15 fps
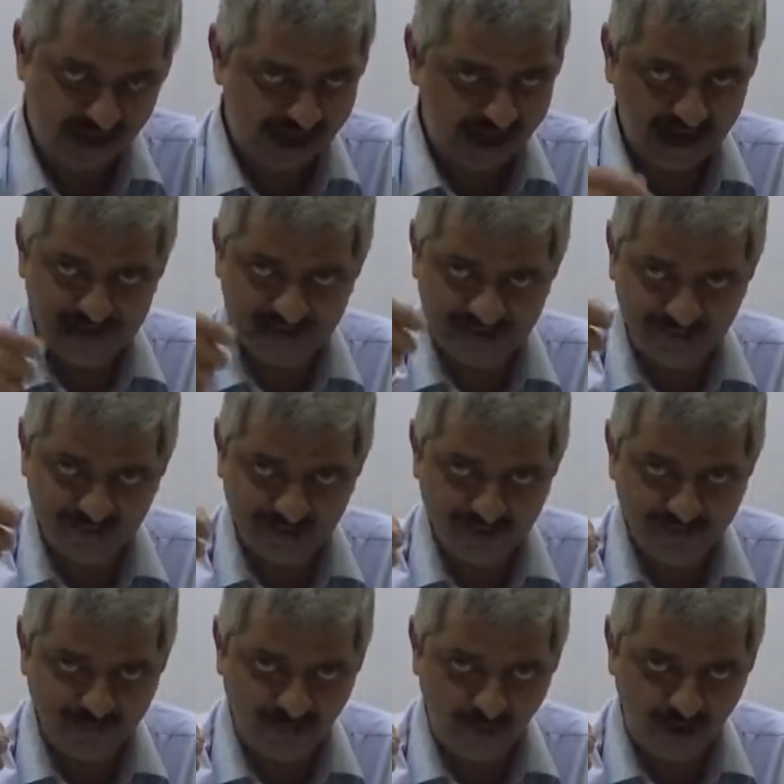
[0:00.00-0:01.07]
At
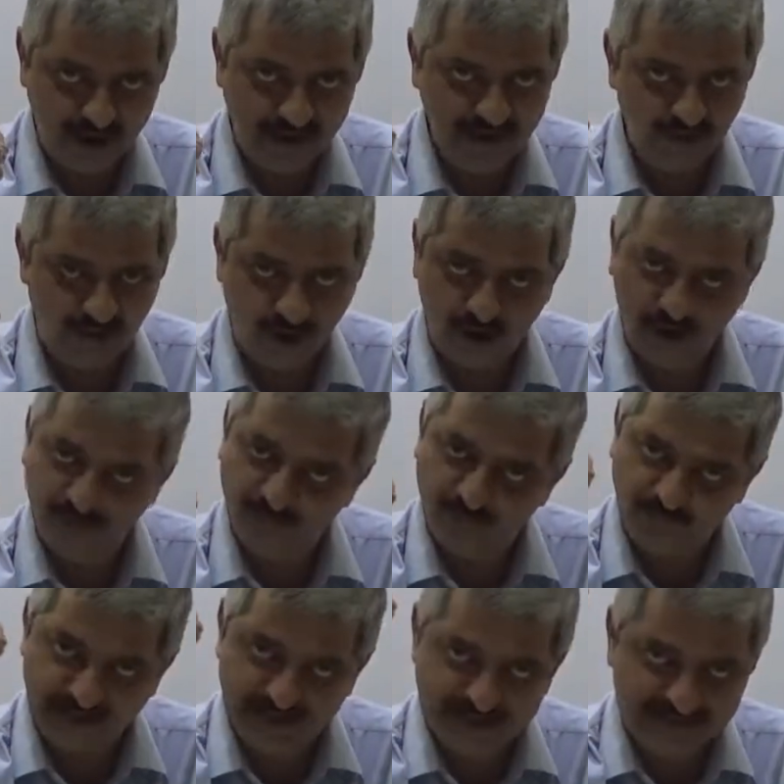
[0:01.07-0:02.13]
given point,
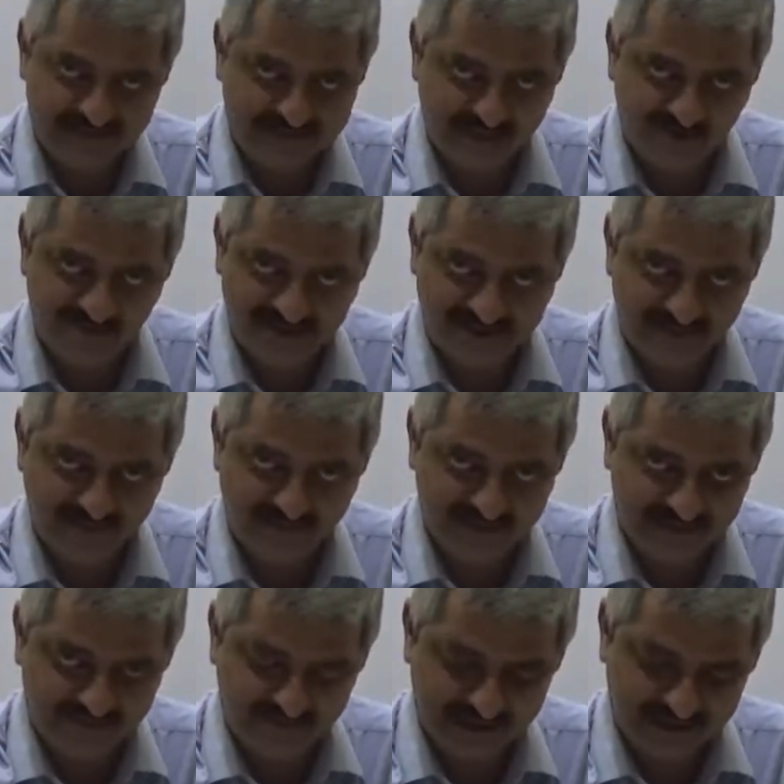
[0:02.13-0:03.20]
always there will be some
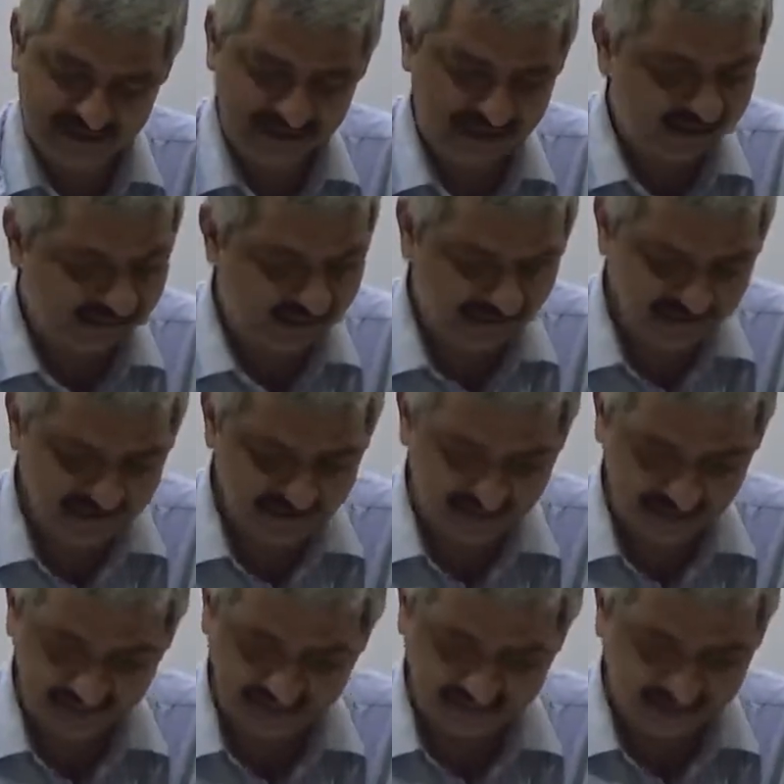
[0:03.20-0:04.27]
temperature.
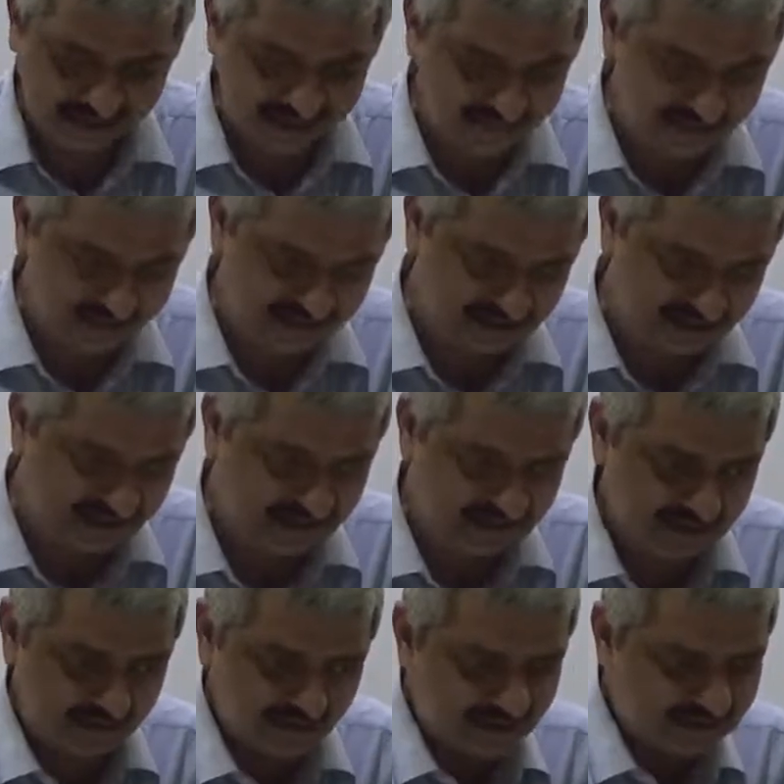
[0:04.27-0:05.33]
Time is
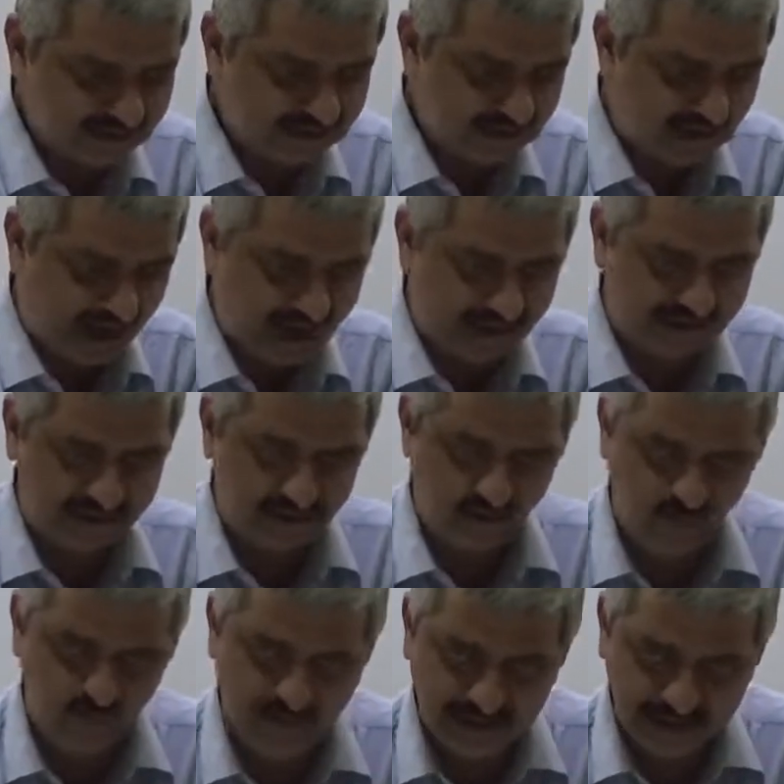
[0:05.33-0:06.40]
continuous. At
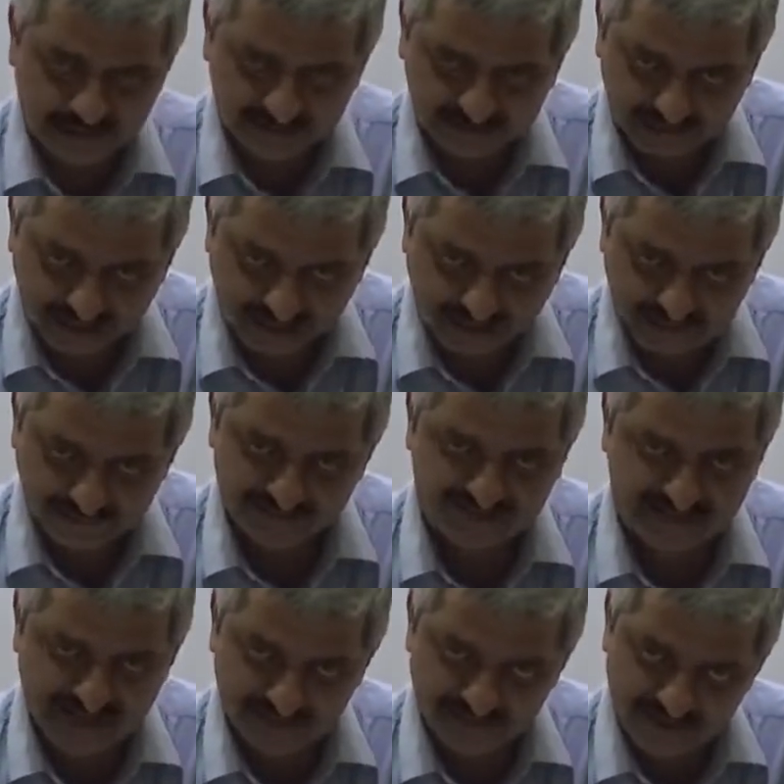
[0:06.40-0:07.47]
every time
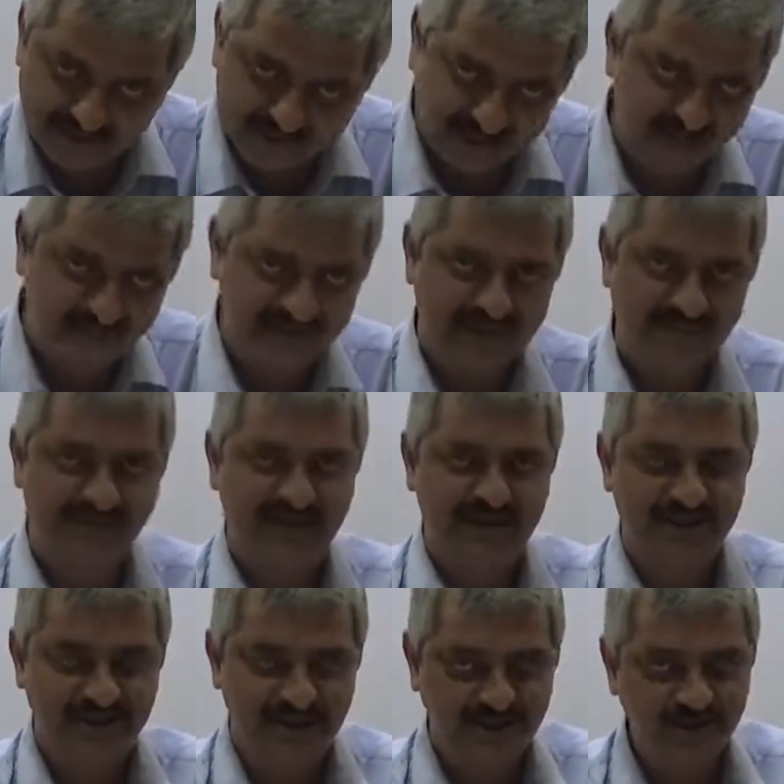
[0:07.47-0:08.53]
there will be some
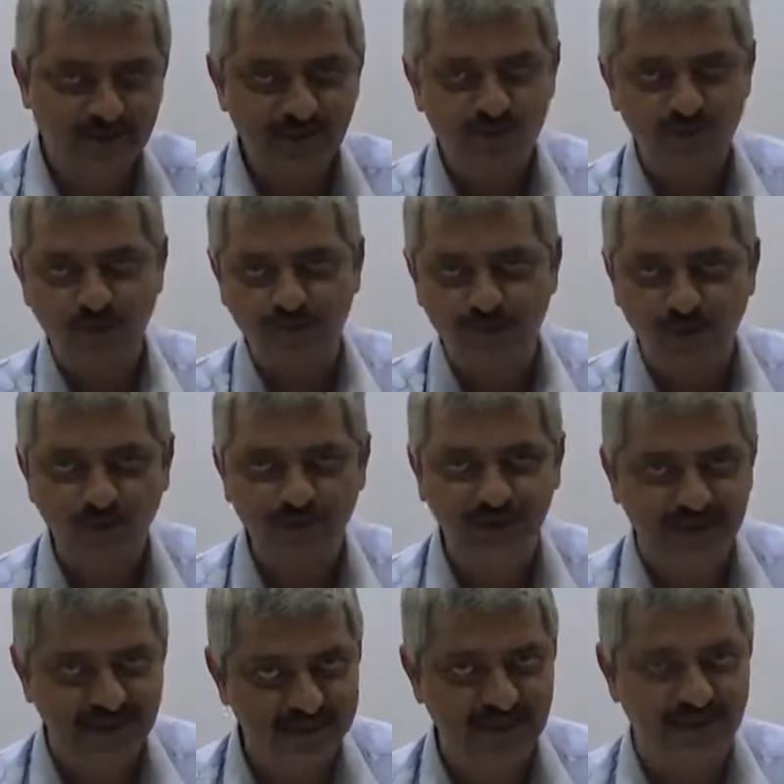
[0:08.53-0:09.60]
temperature. So both
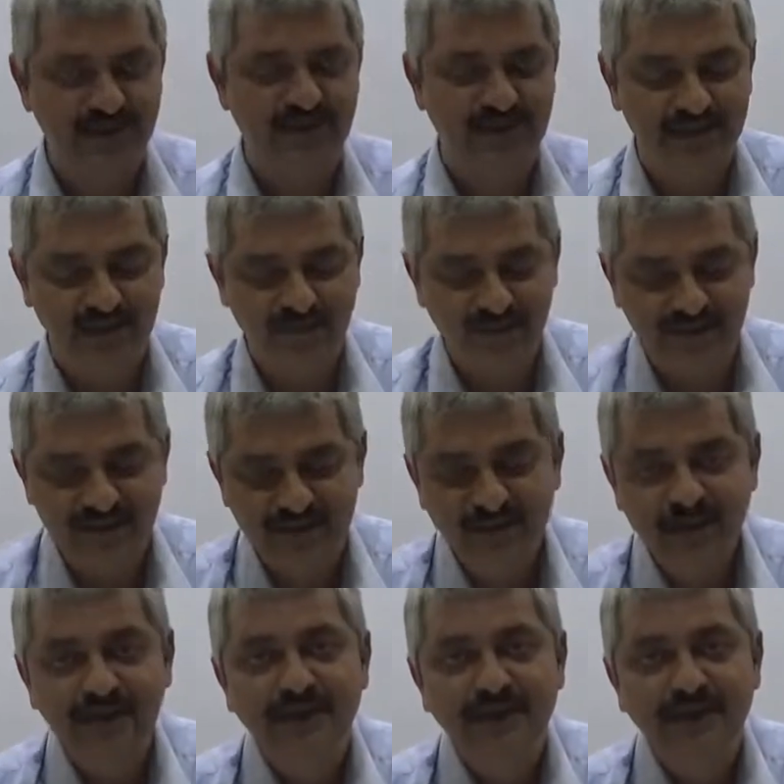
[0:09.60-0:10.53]
things are continuous.